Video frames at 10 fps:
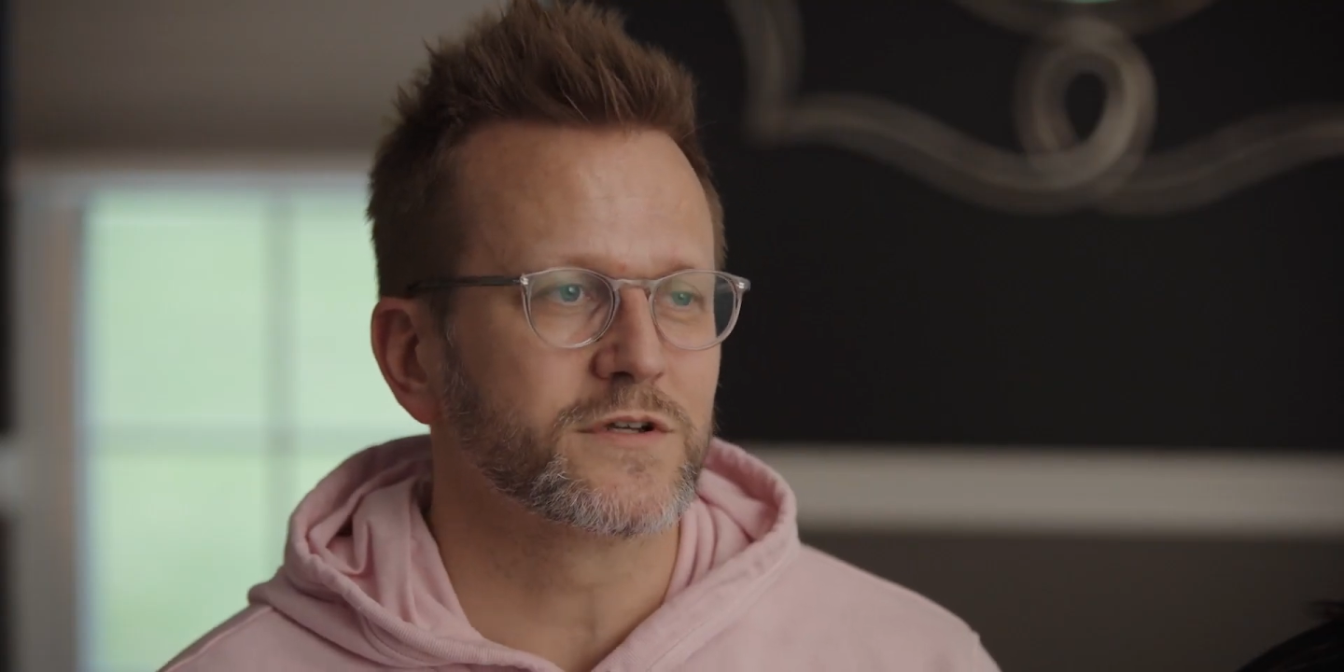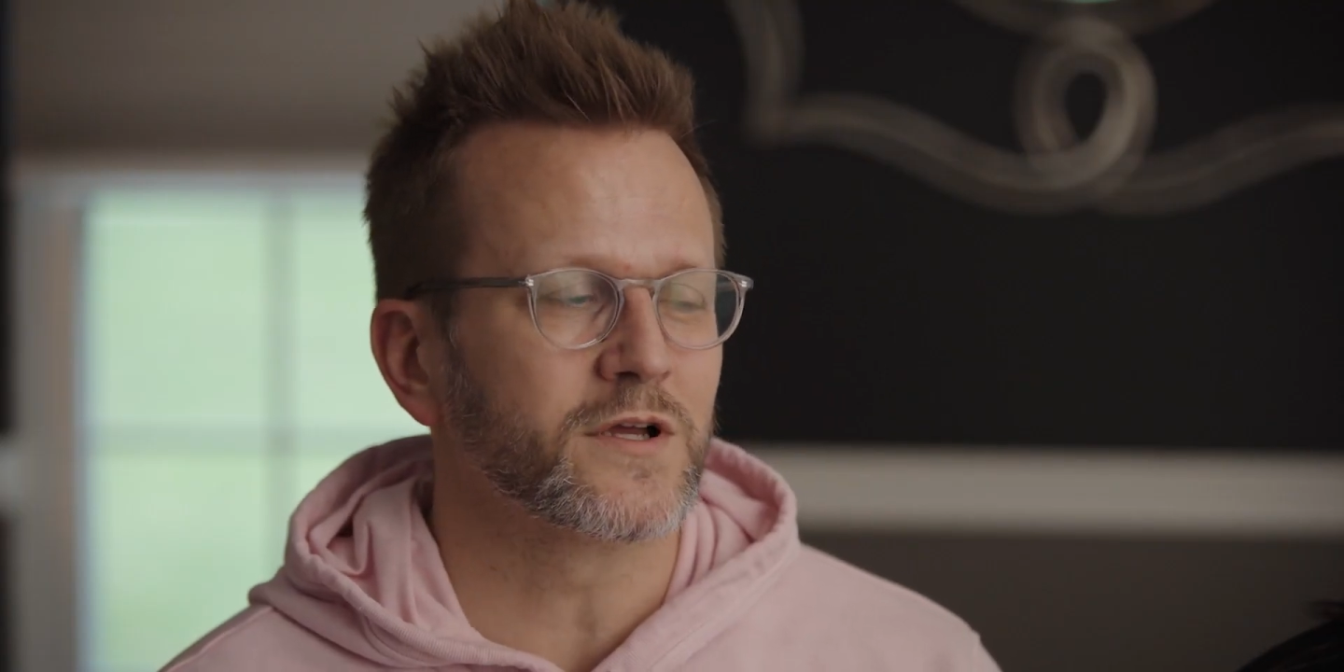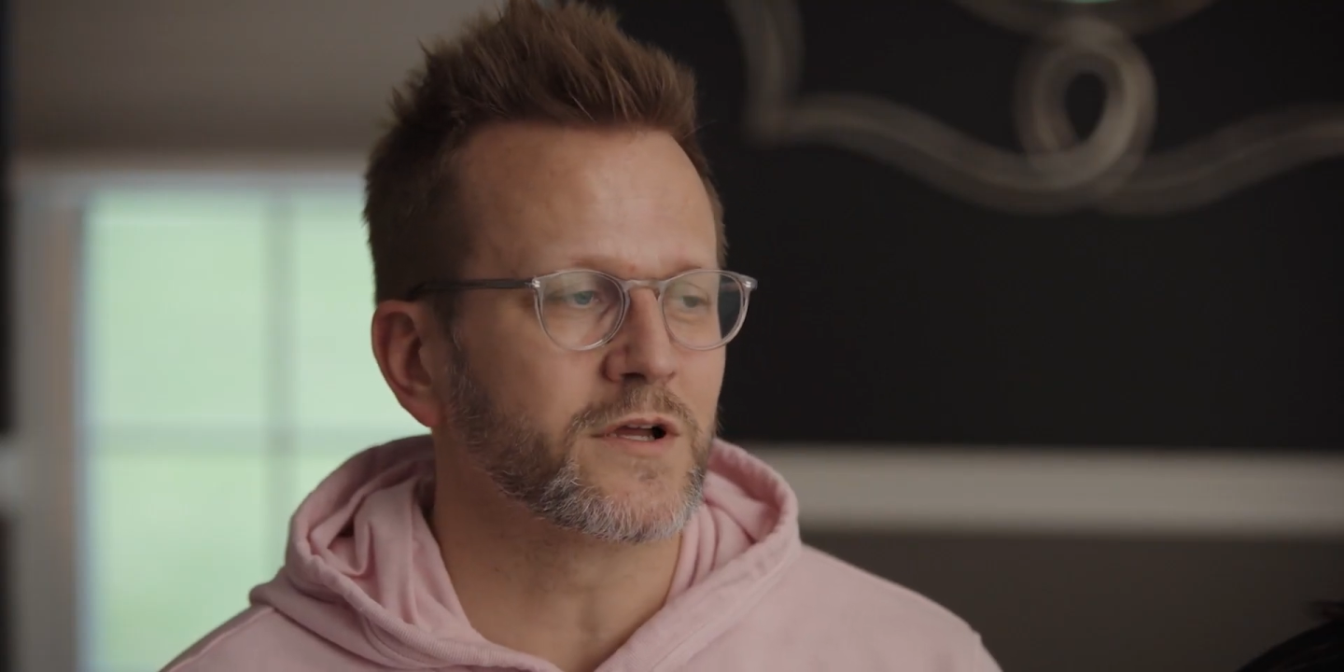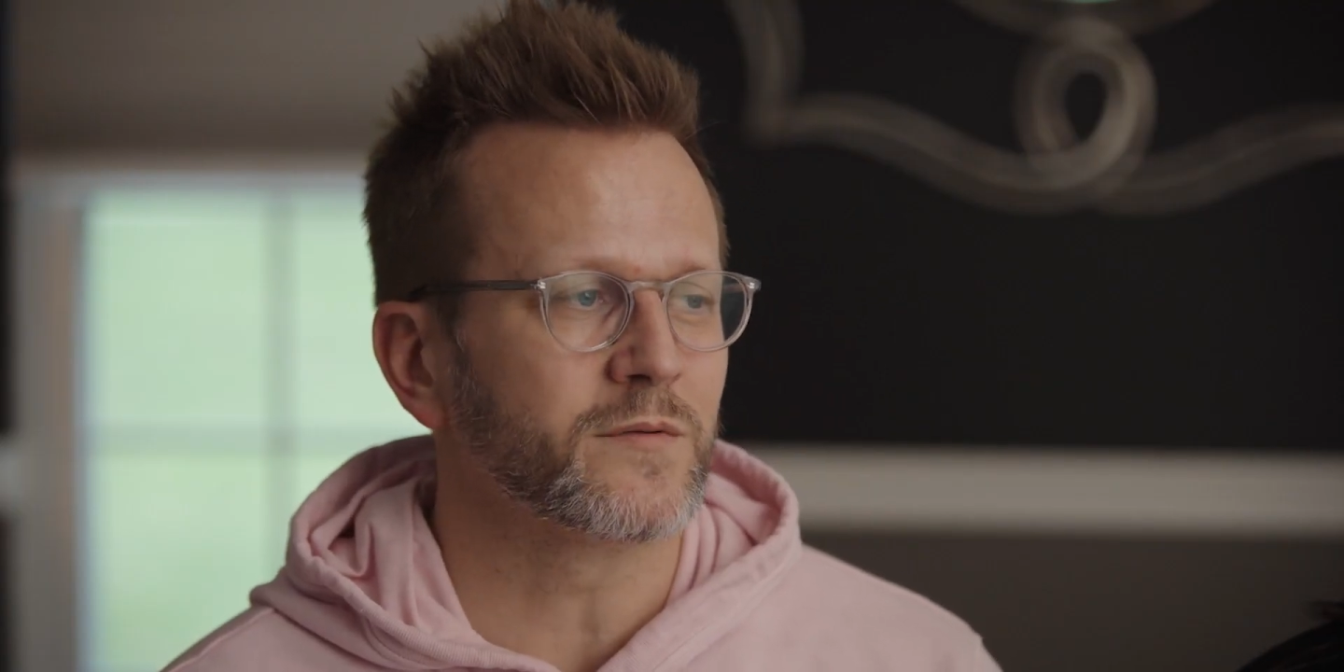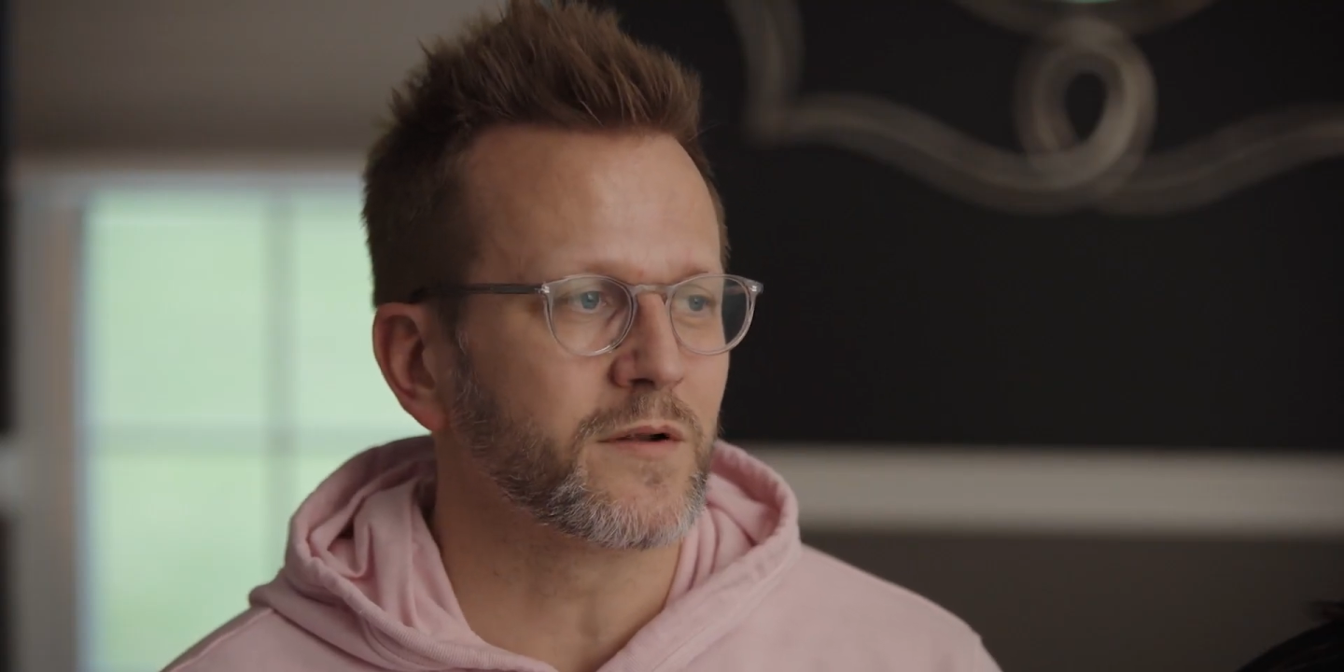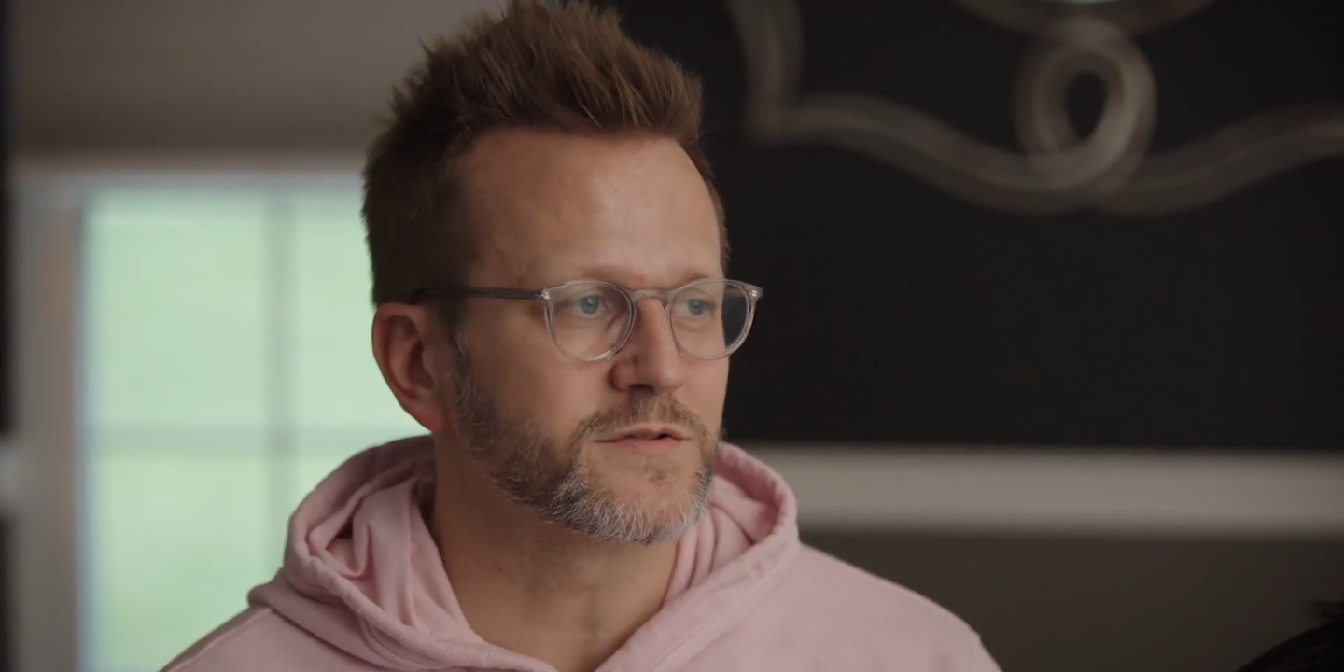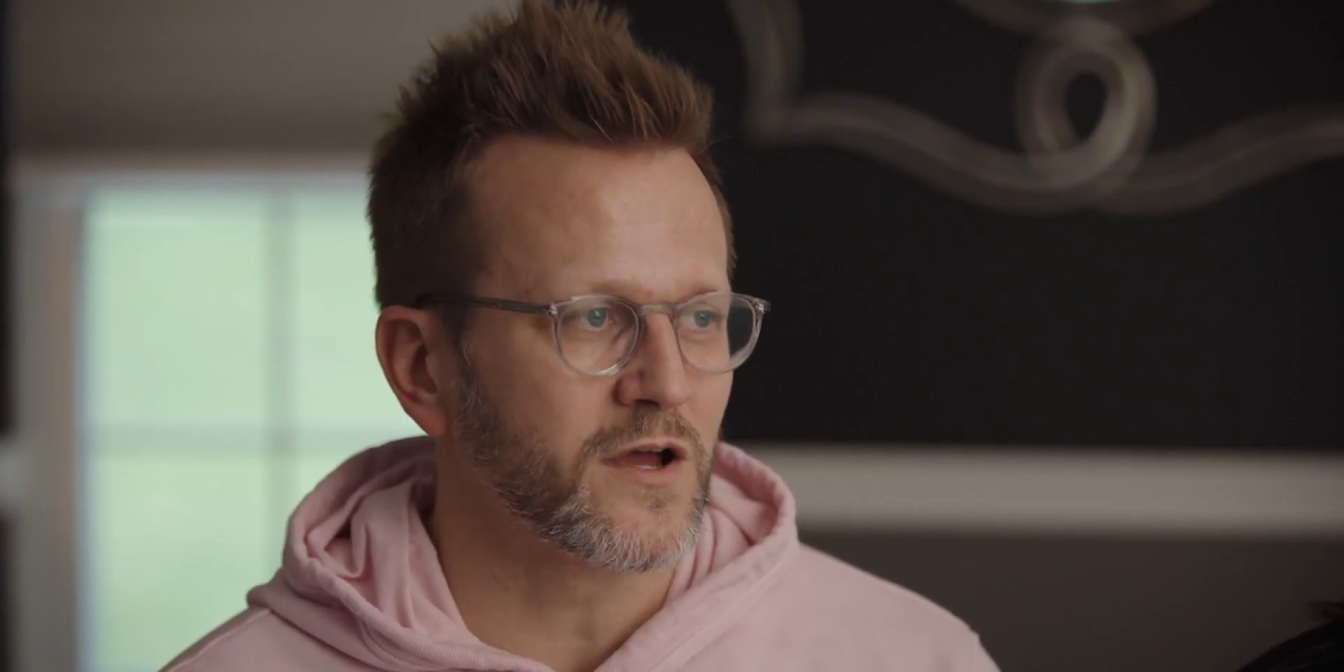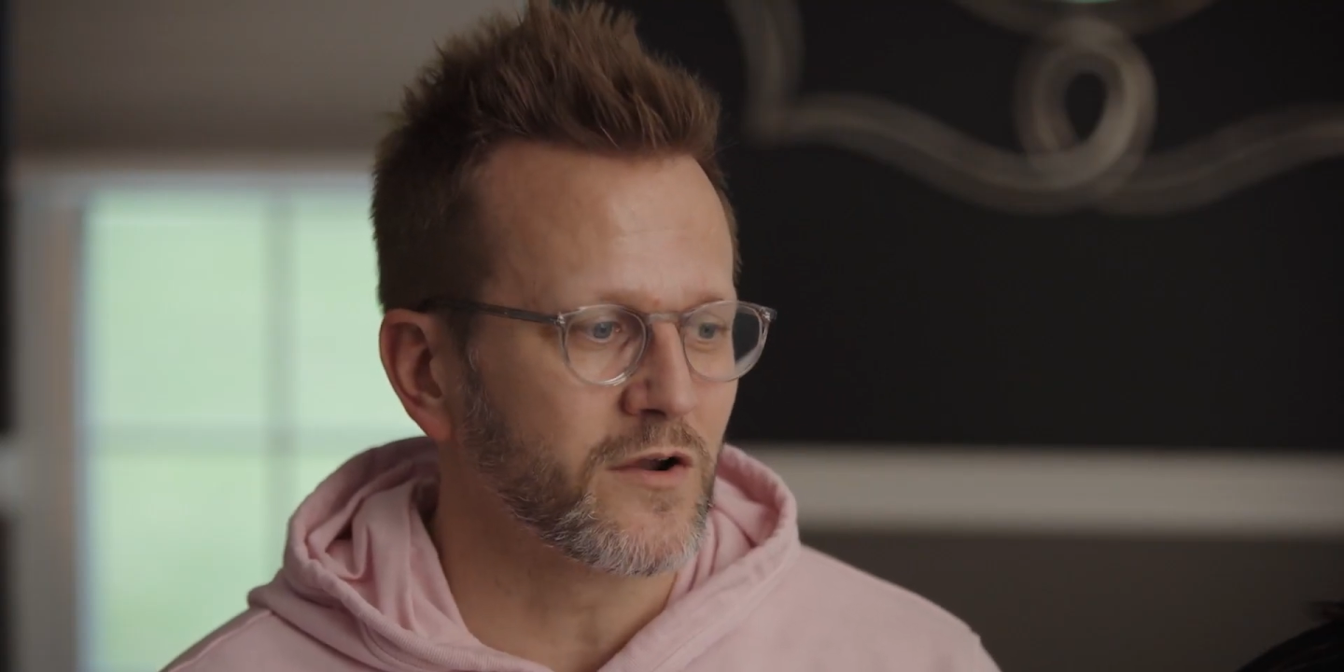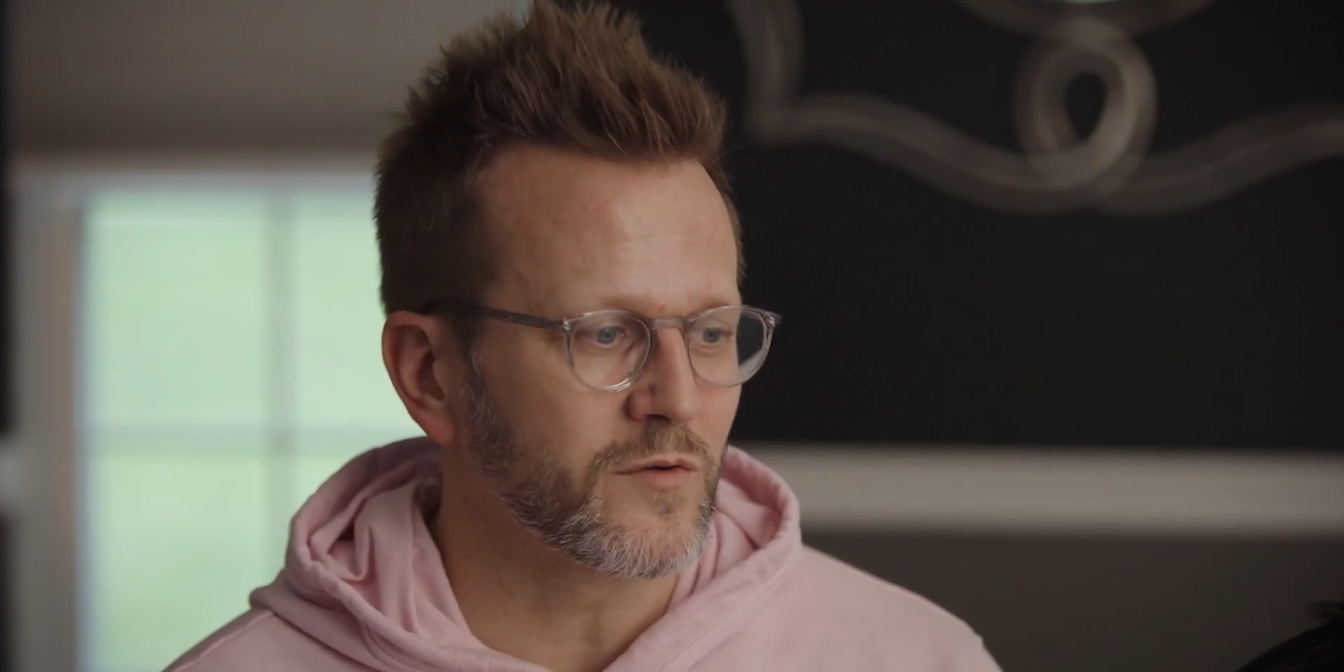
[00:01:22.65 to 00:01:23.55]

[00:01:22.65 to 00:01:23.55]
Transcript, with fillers: um, and I'm telling